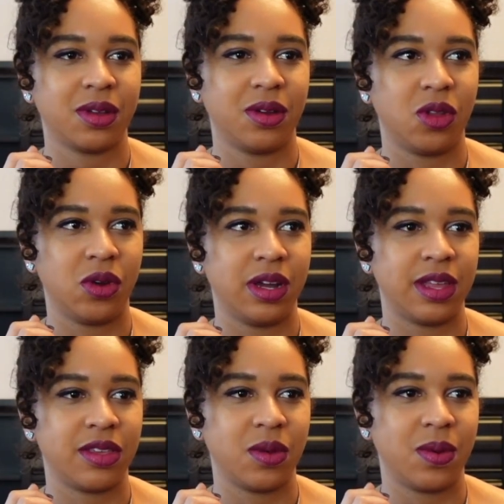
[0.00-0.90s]
Oh, Laura,
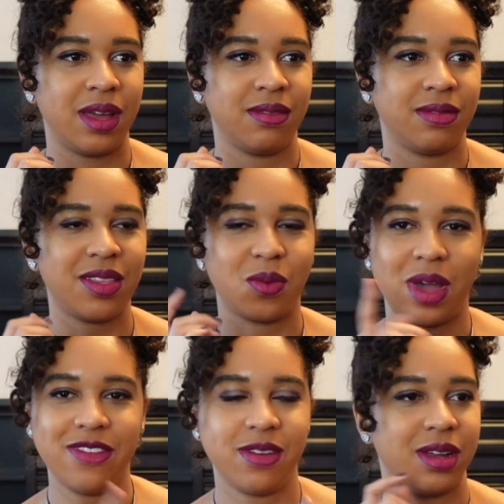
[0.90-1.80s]
that's the wife. That's
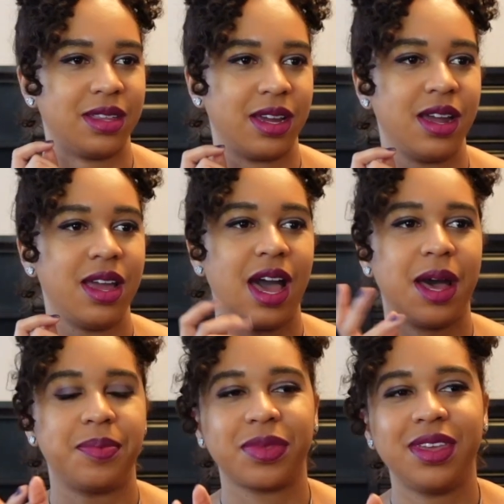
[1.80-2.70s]
wifey right there.
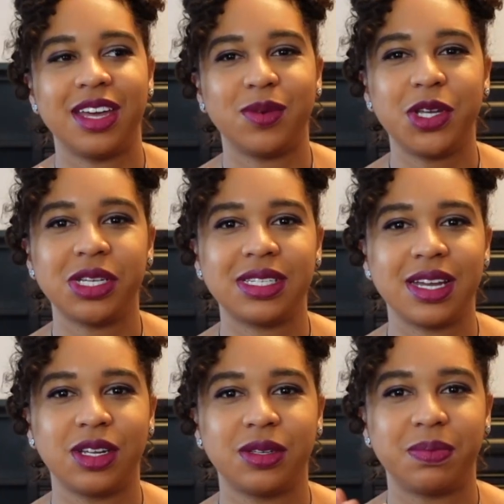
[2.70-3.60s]
Um, yeah, the way she
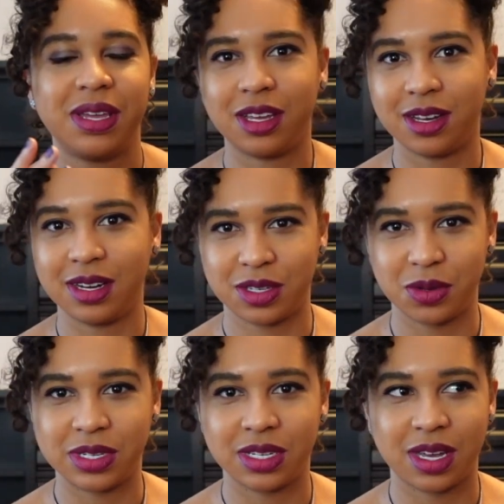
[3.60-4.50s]
said being good isn't
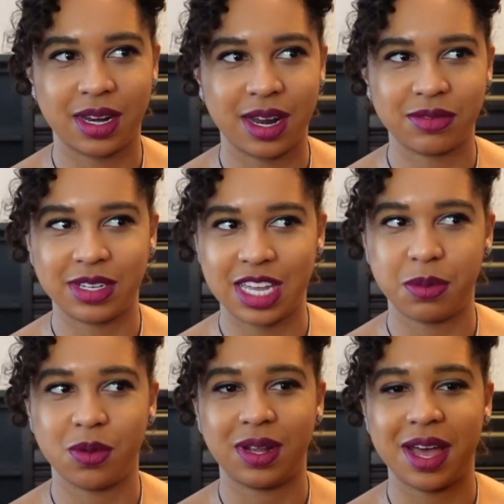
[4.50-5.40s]
always enough to keep
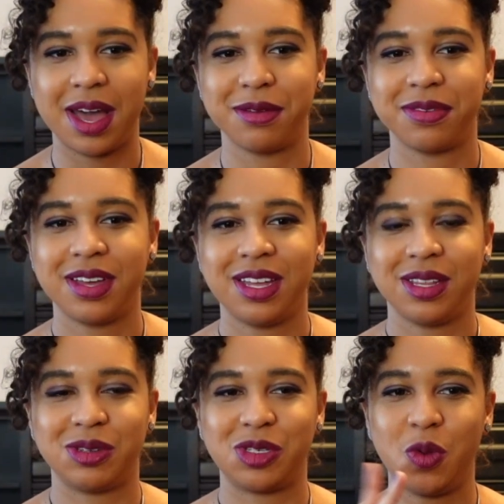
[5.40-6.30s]
you alive.
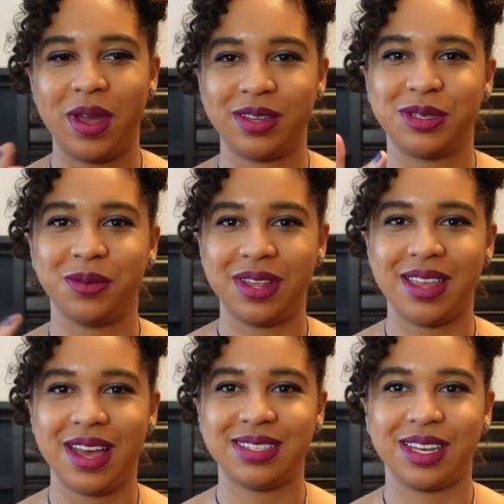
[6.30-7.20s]
There's two ways to read
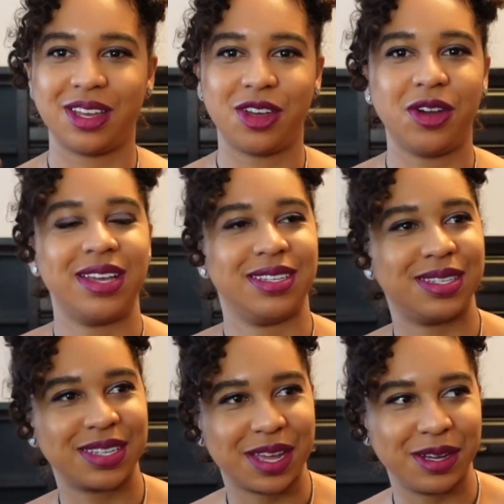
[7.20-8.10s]
that. It's like good as in
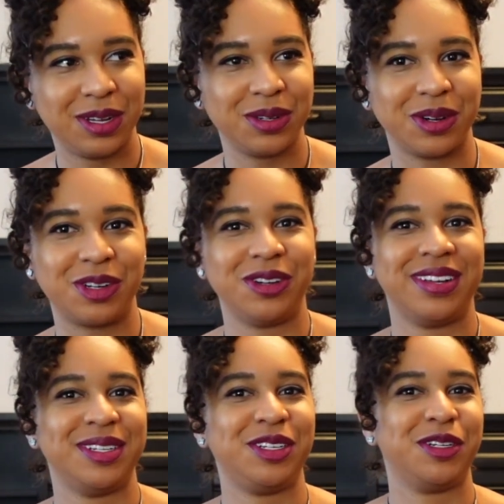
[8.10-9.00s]
skilled or good
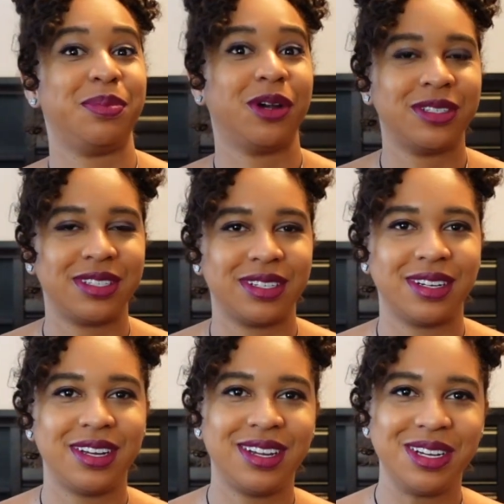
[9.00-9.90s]
as in a good person.
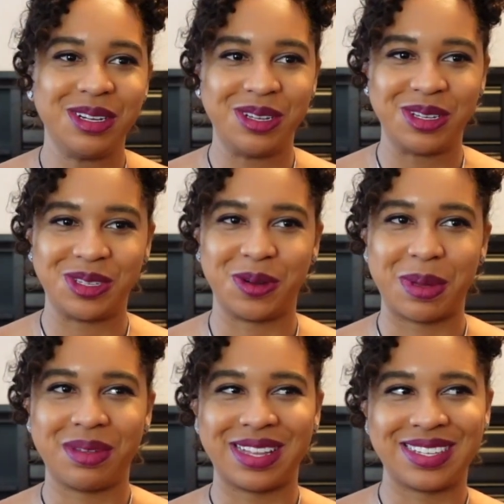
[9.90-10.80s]
So
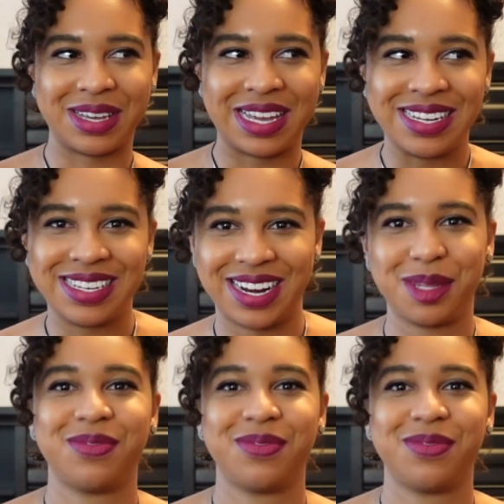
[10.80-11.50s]
maybe that's hinting at the